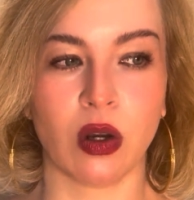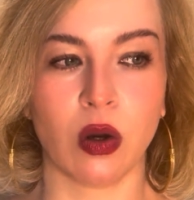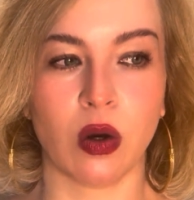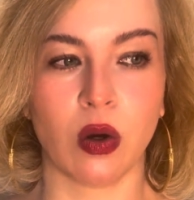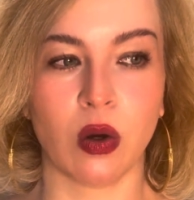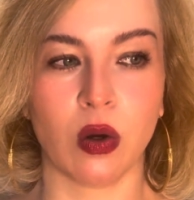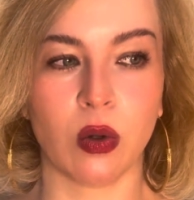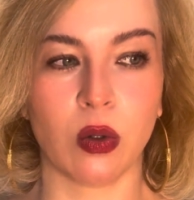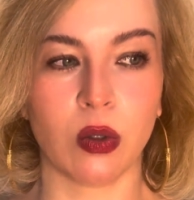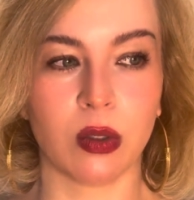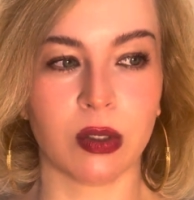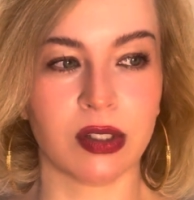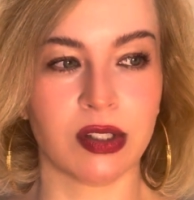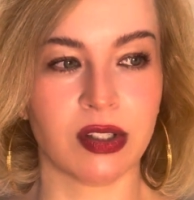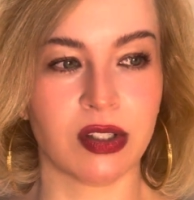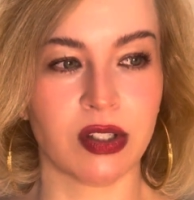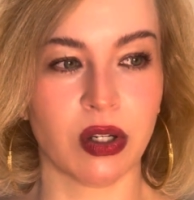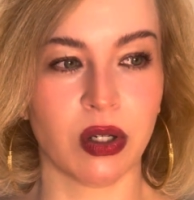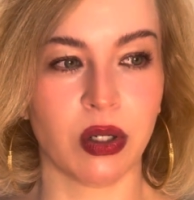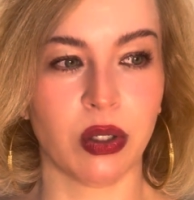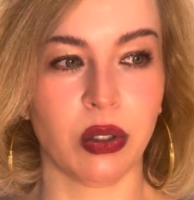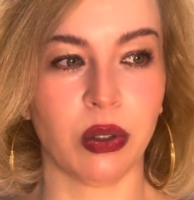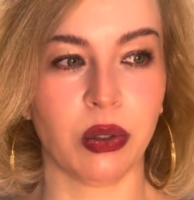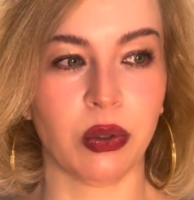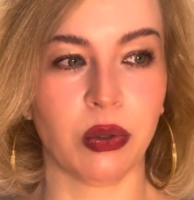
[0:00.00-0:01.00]

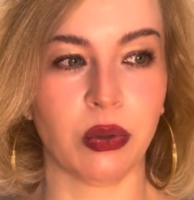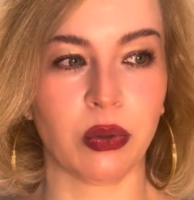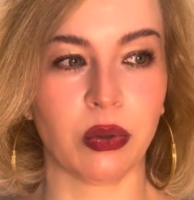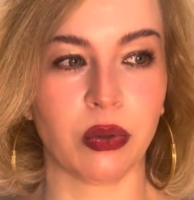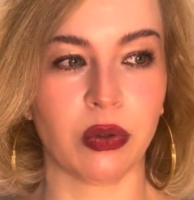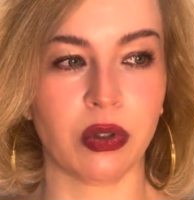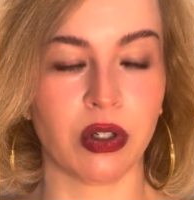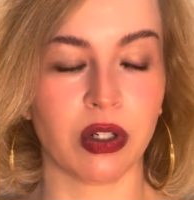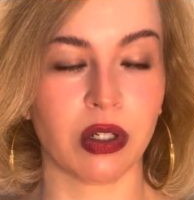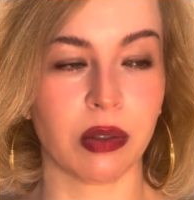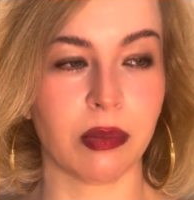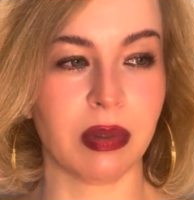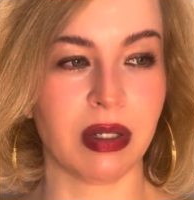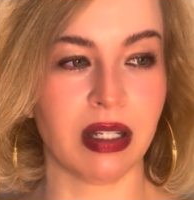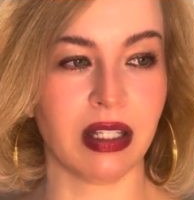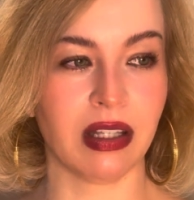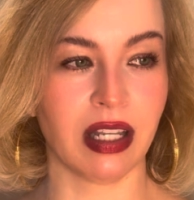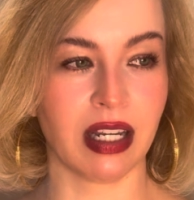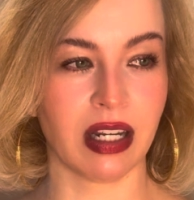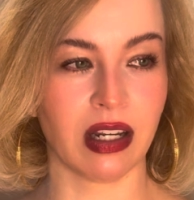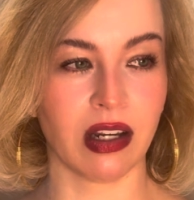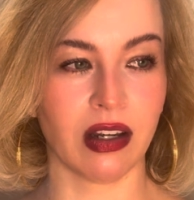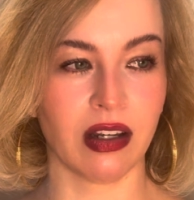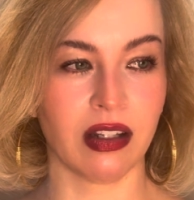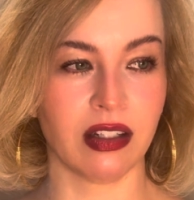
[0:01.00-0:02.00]
Also, there could be
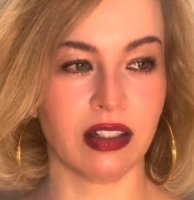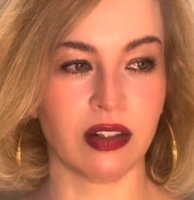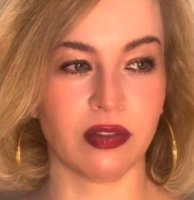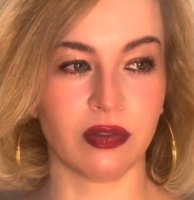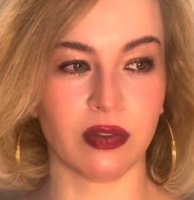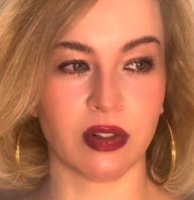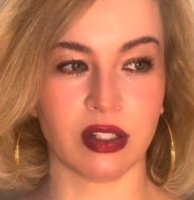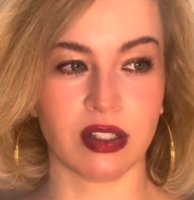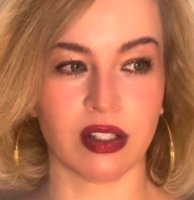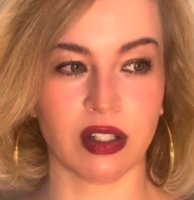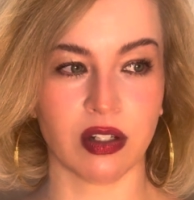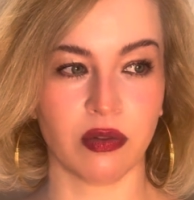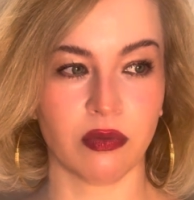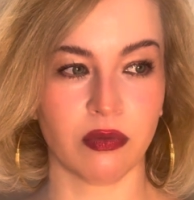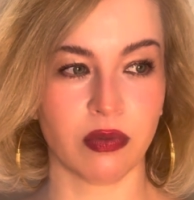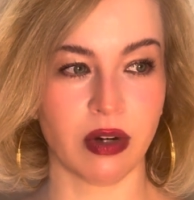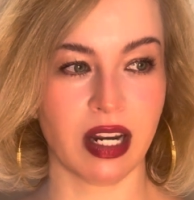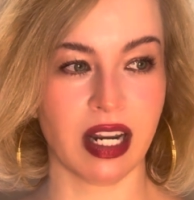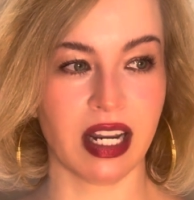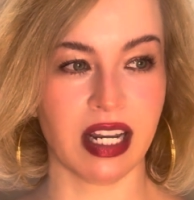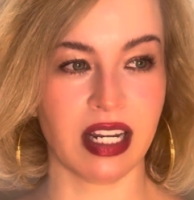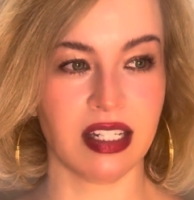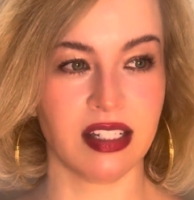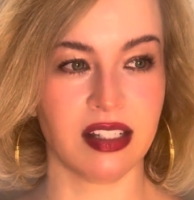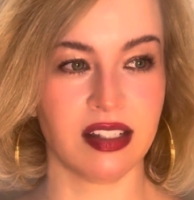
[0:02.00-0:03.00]
like a difference in
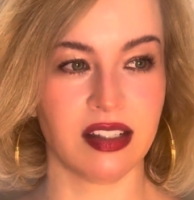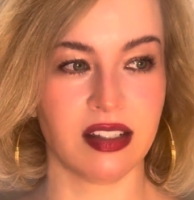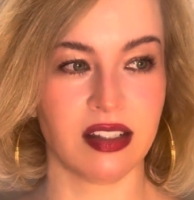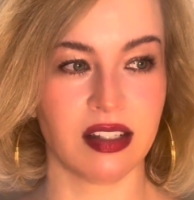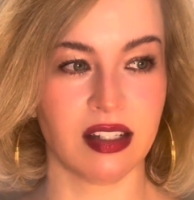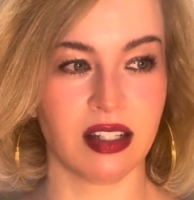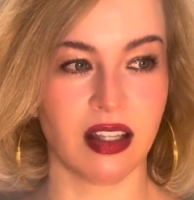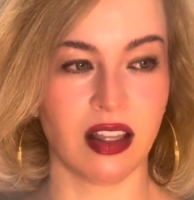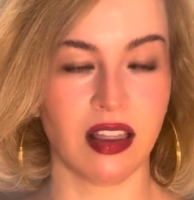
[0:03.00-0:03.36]
race.